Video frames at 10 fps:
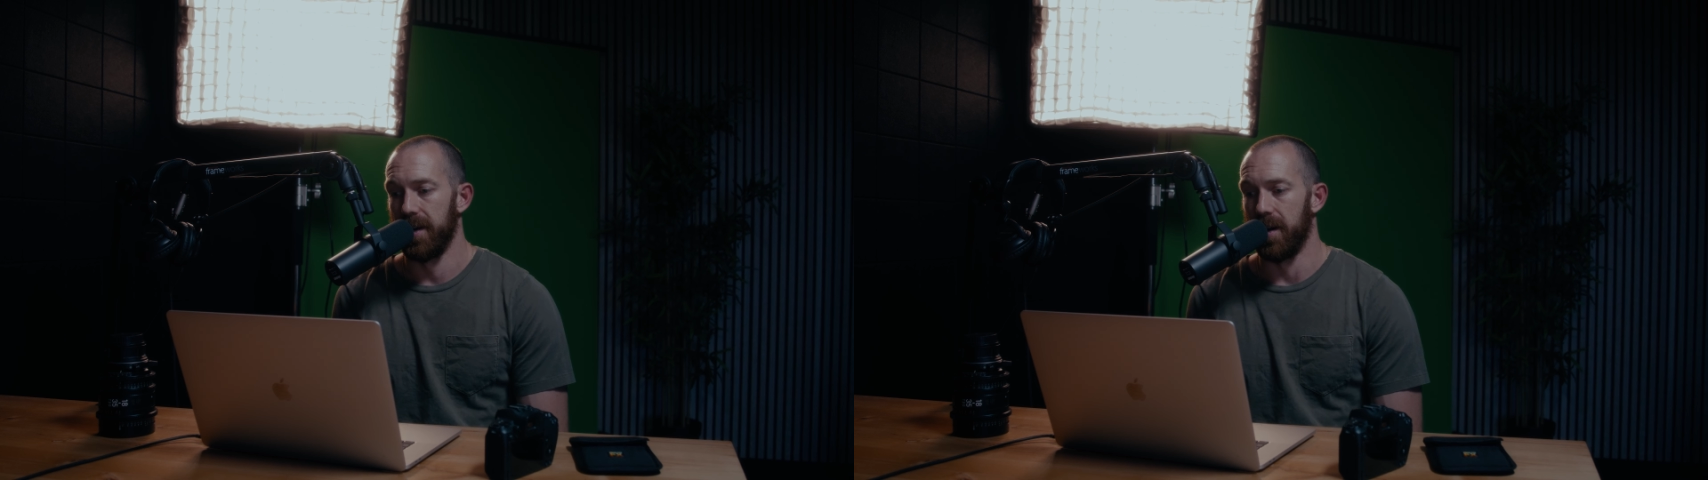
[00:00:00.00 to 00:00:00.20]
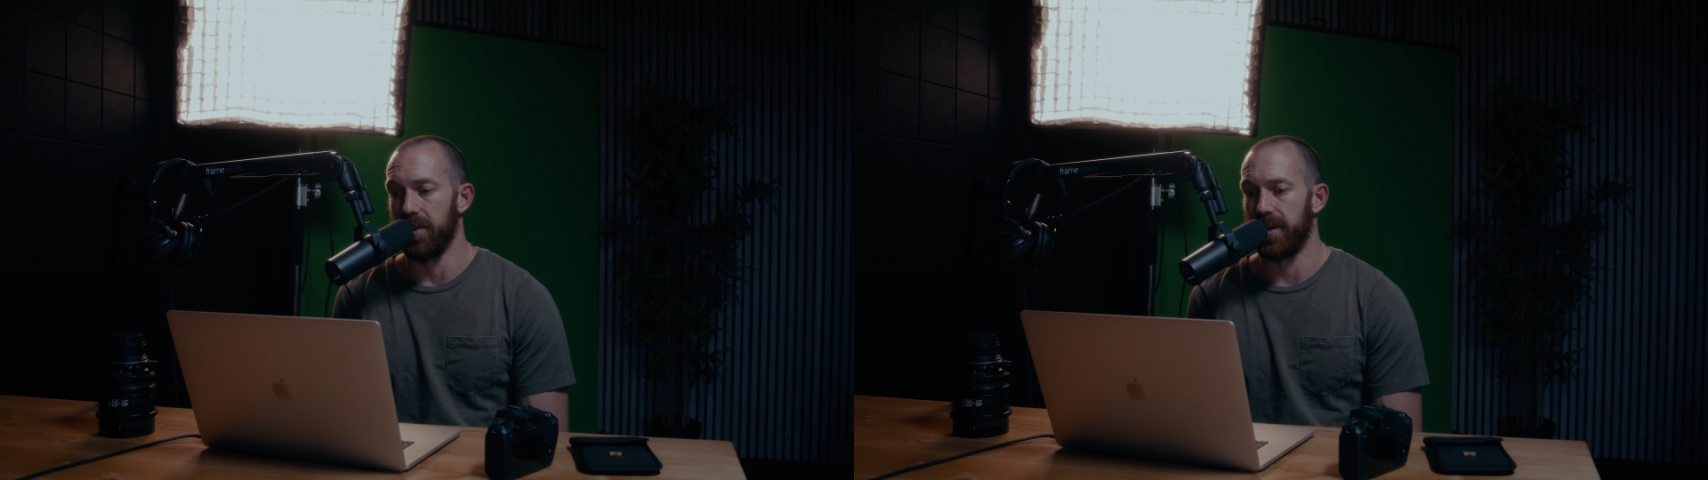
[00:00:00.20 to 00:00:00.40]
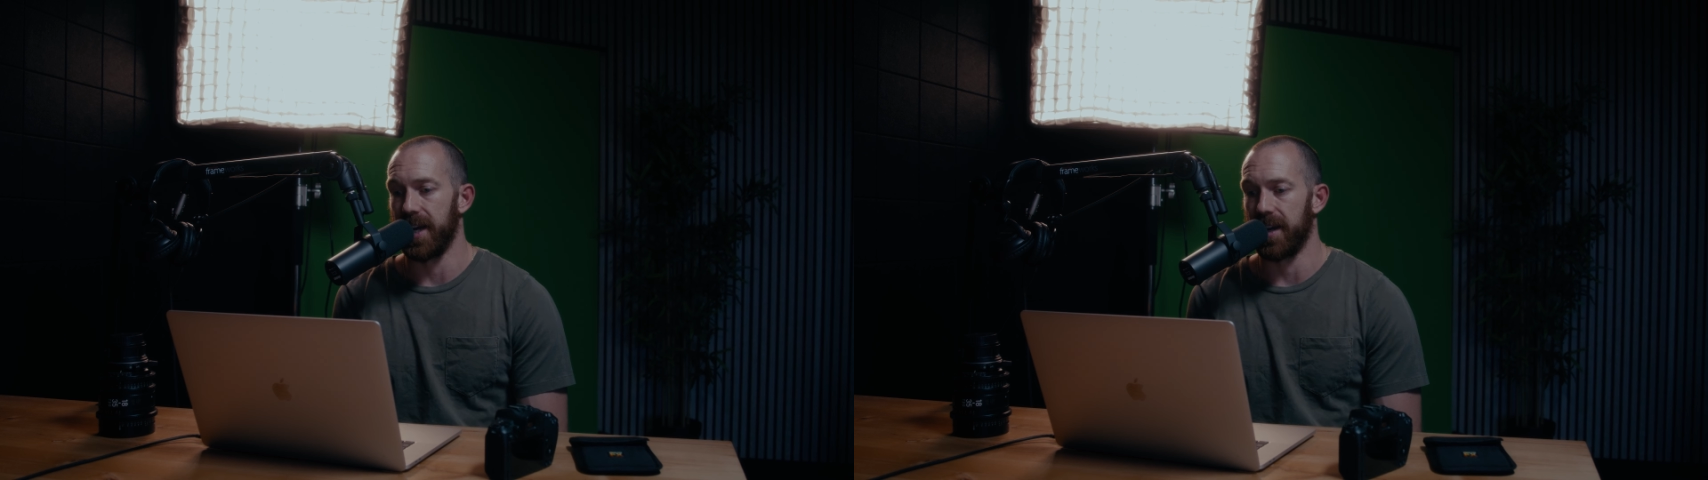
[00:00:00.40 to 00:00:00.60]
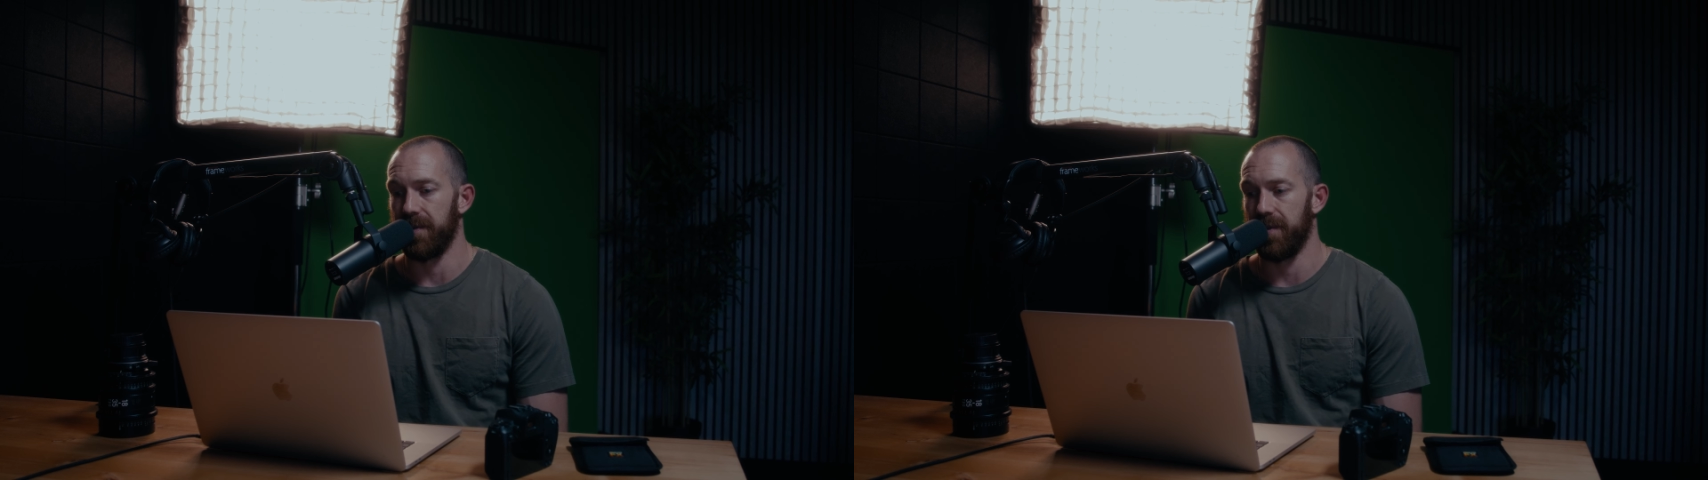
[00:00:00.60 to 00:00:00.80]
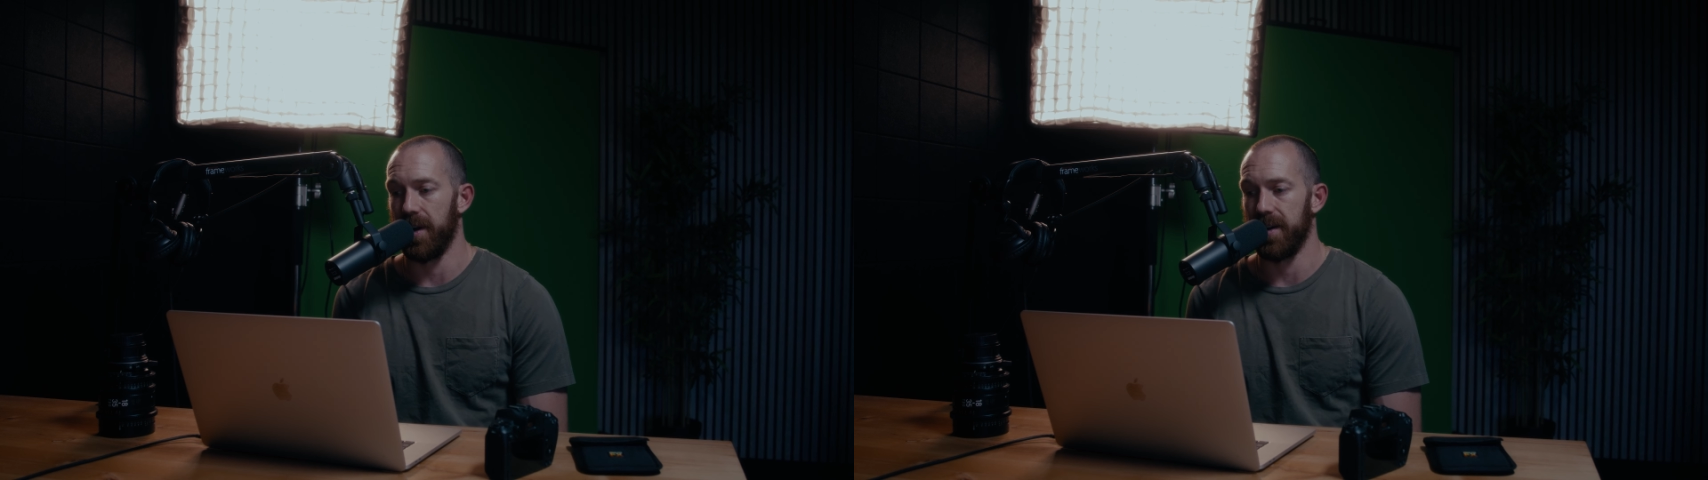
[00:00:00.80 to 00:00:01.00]
undertaking
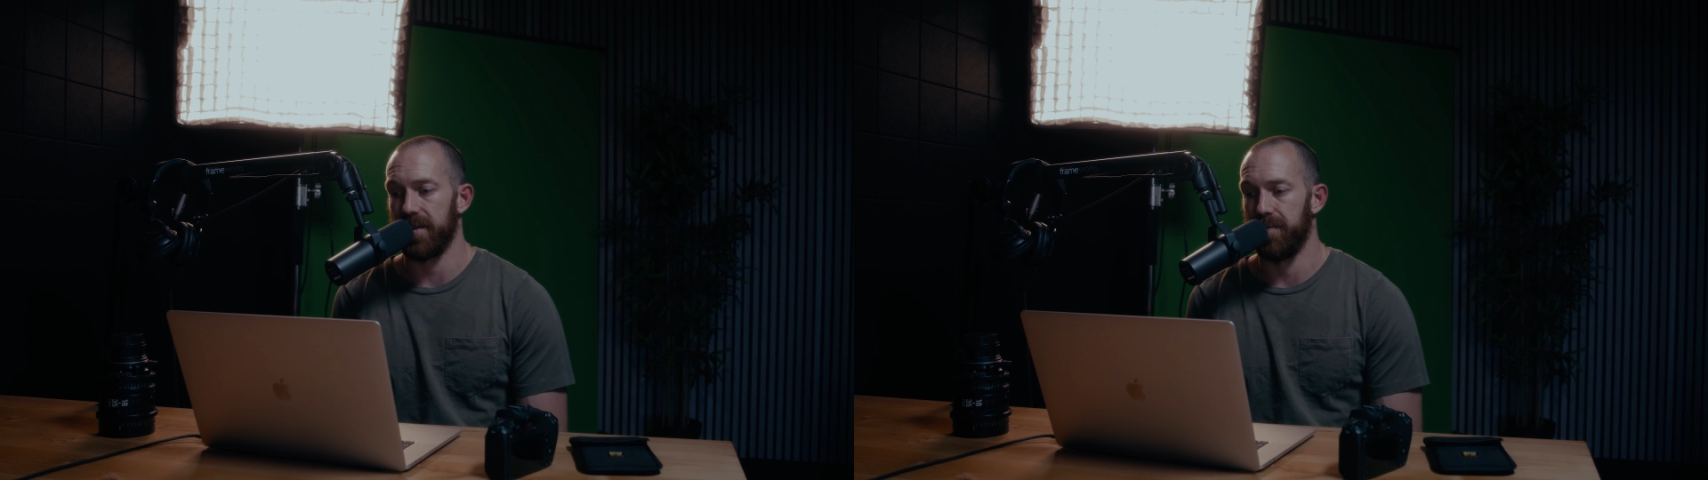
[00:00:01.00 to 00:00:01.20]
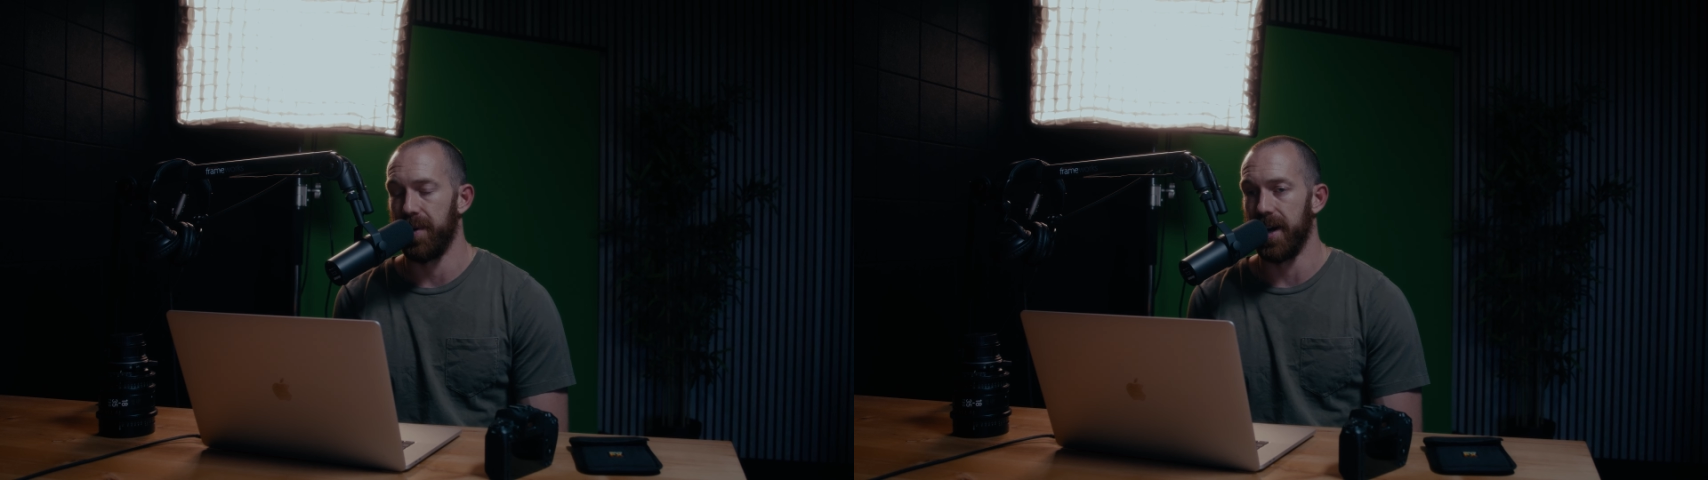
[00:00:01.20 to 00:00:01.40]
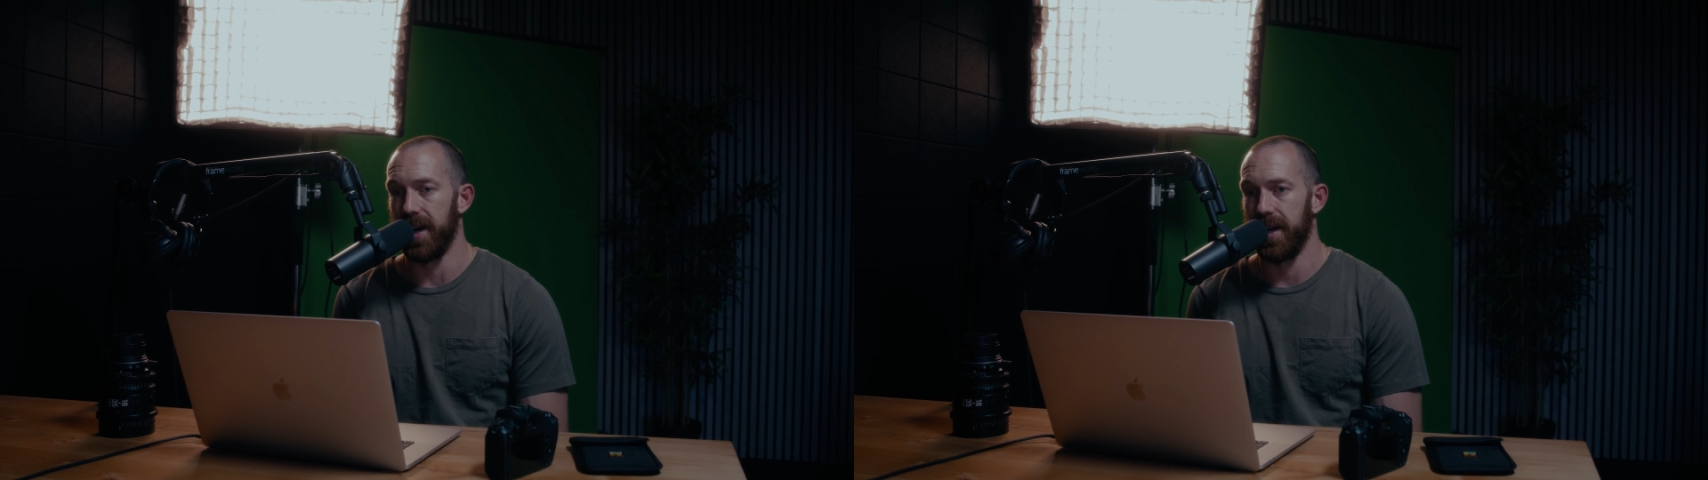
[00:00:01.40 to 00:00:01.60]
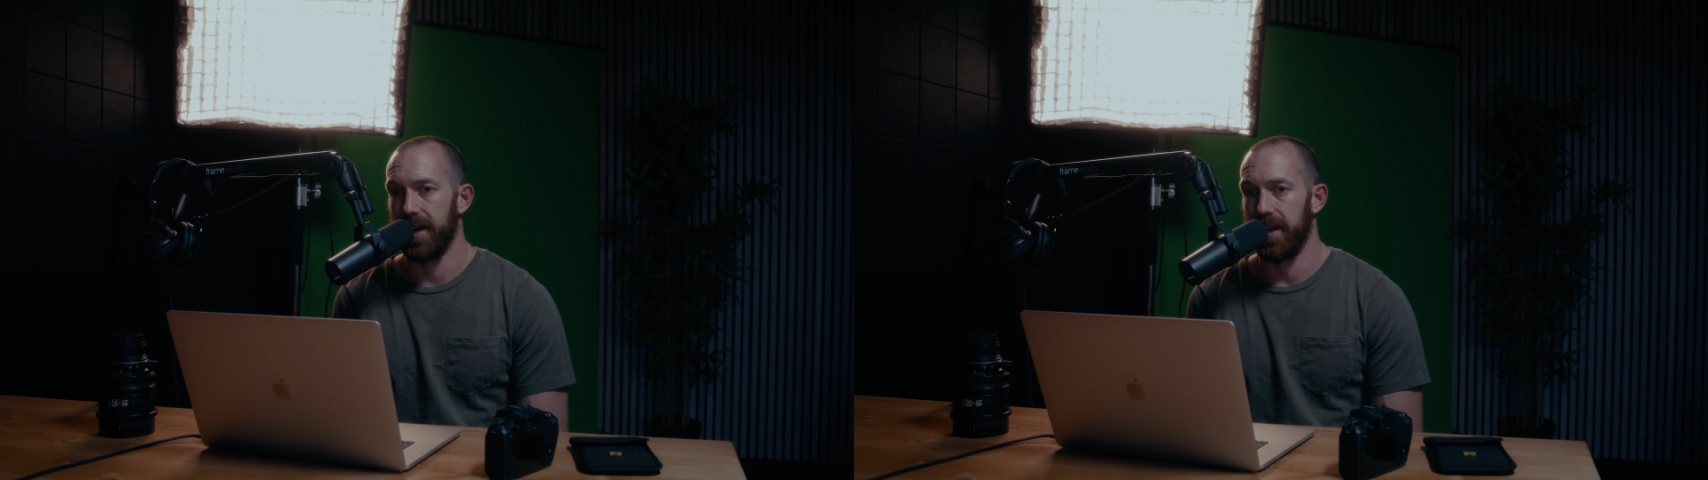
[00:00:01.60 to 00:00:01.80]
for us. But